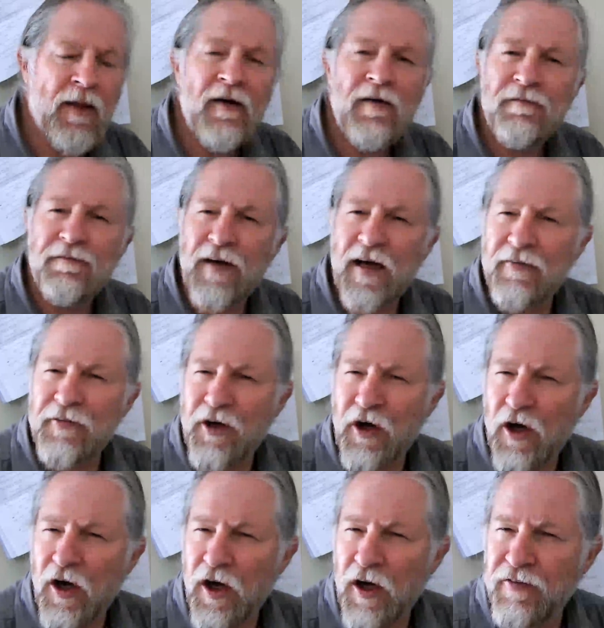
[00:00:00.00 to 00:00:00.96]

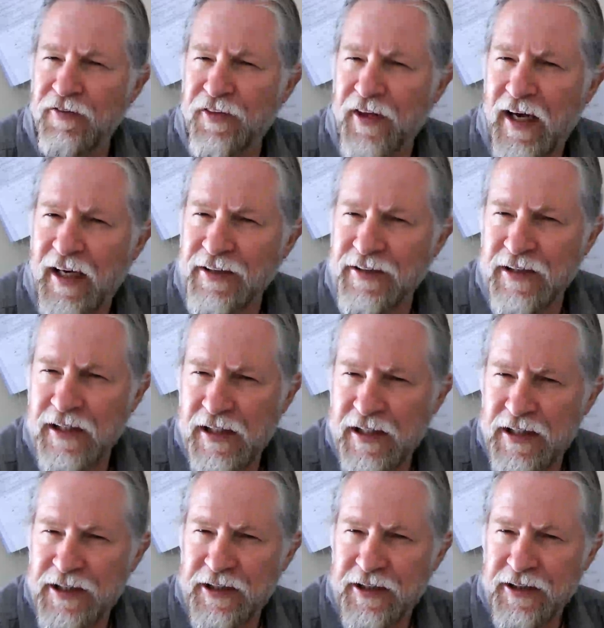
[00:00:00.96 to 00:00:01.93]
5,500
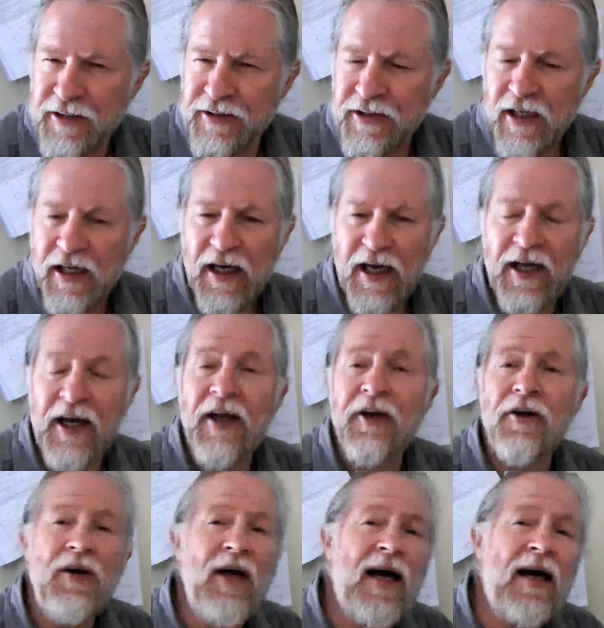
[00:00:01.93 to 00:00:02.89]
litres, and I
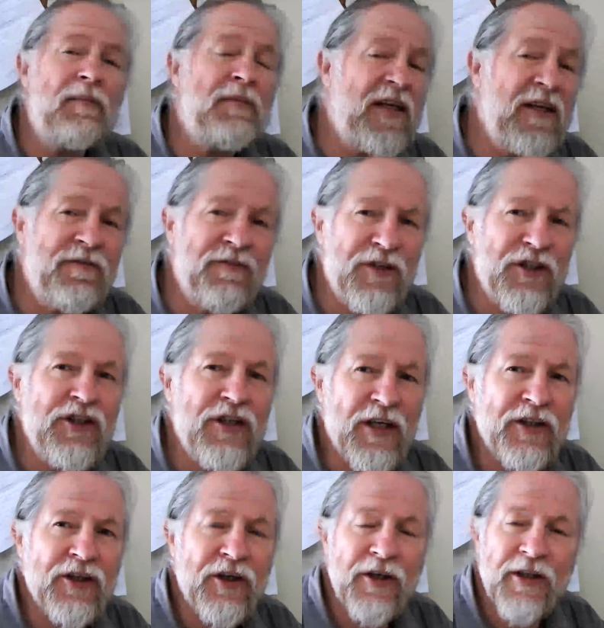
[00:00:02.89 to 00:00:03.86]
don't know how many fish
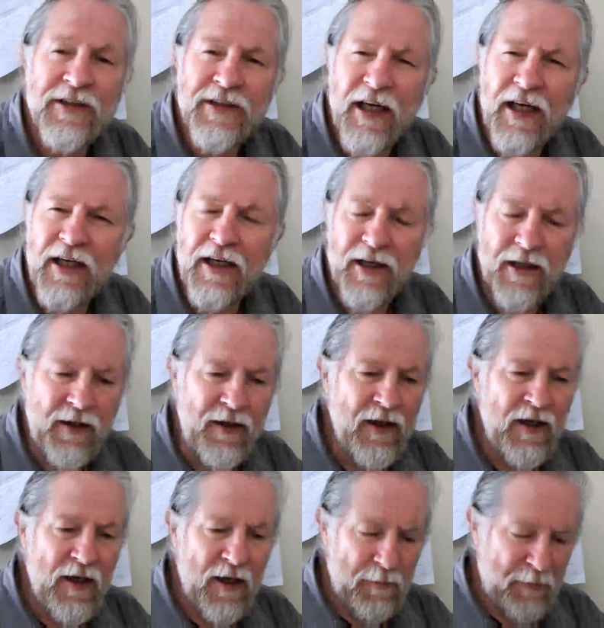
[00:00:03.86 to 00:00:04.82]
that's going to take in,
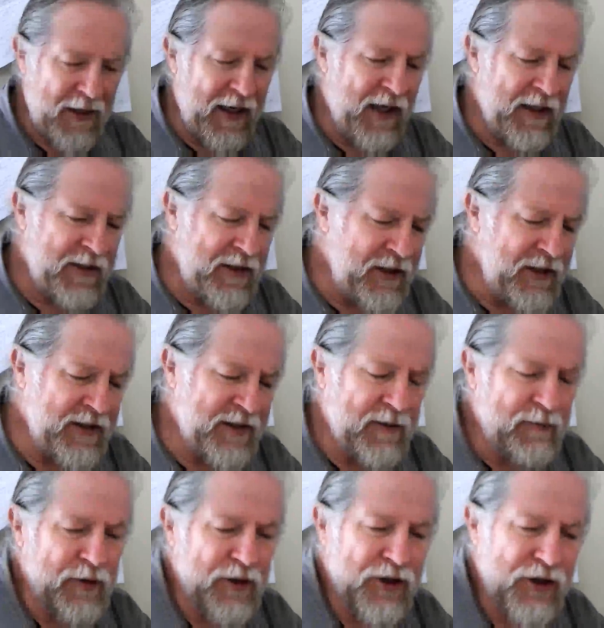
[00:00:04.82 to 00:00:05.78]
but I did
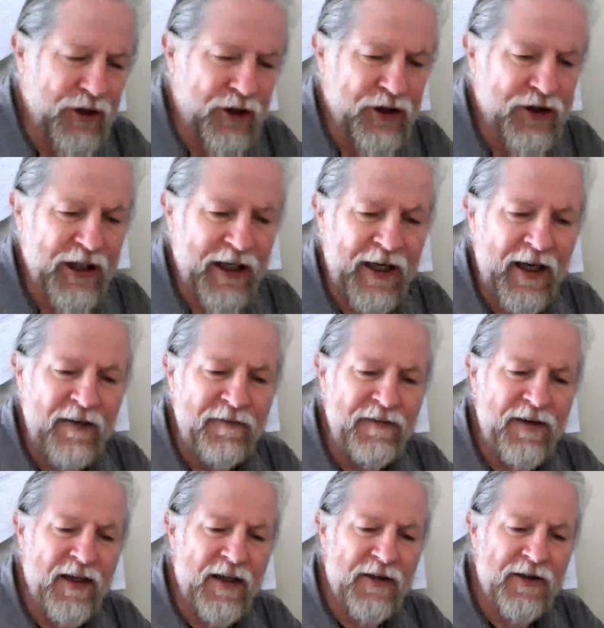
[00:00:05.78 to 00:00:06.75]
some research, and I
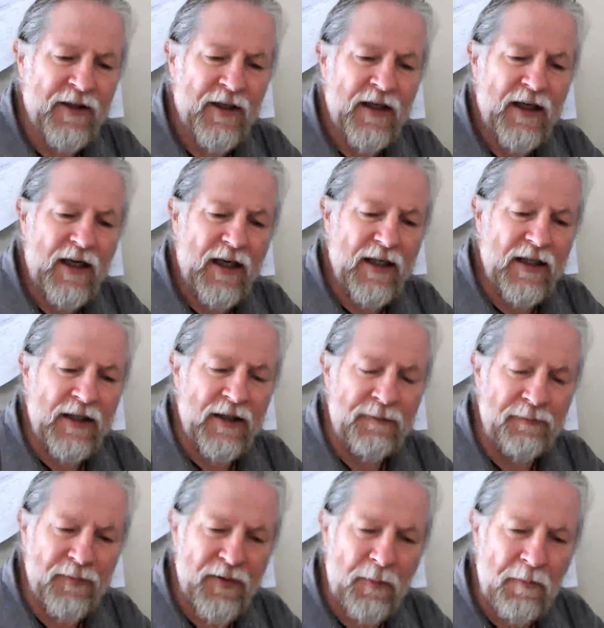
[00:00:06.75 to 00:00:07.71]
found
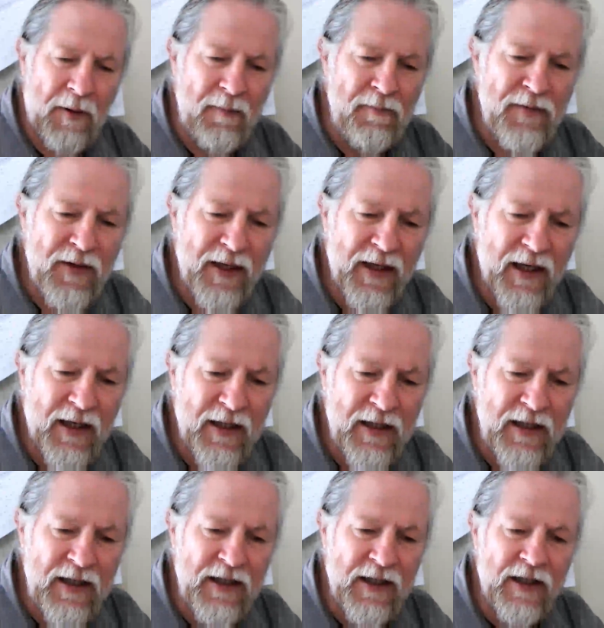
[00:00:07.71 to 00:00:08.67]
the pump that I
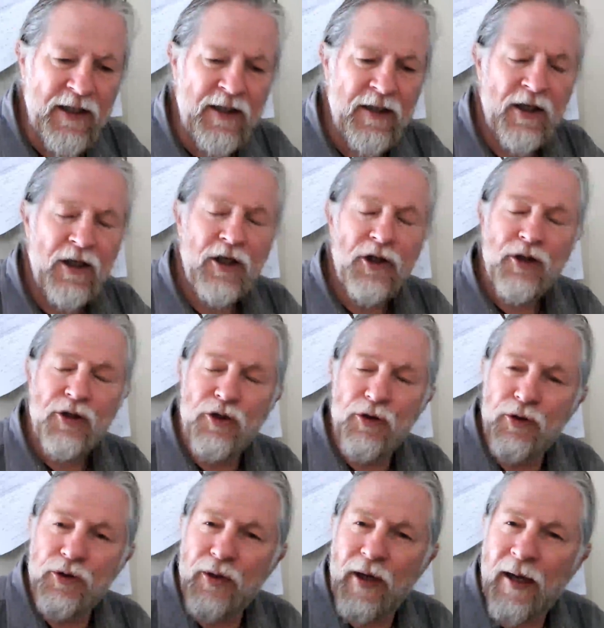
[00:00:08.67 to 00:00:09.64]
needed
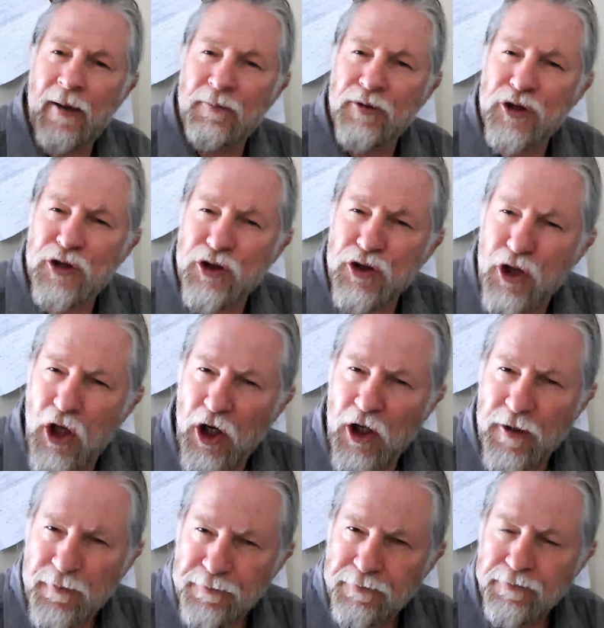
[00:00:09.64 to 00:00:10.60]
to
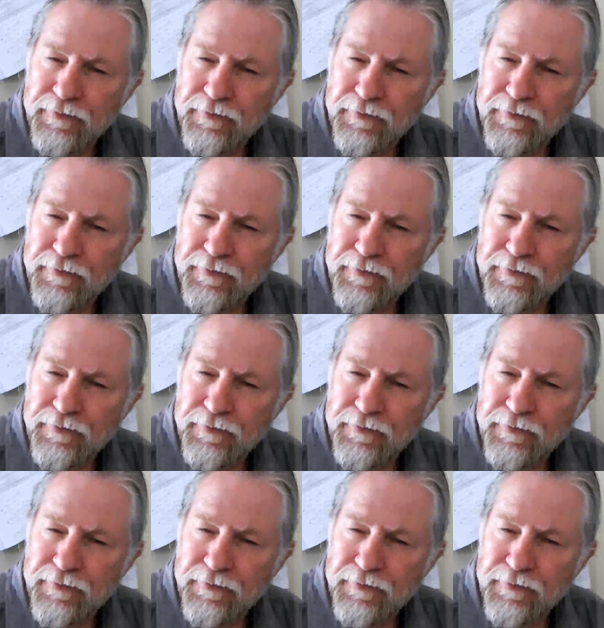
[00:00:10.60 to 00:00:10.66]
stock